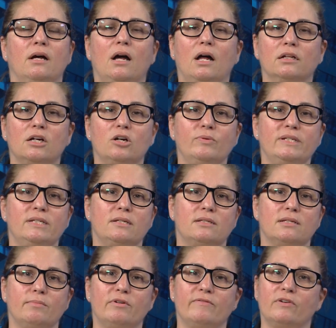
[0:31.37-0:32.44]
I'll go into
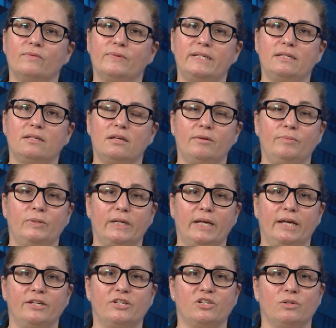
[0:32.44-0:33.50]
some of our recent
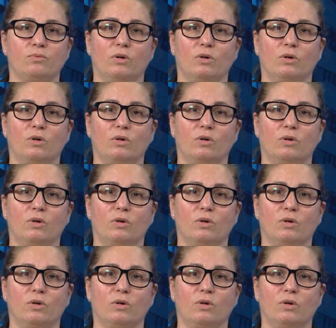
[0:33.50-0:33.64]
communication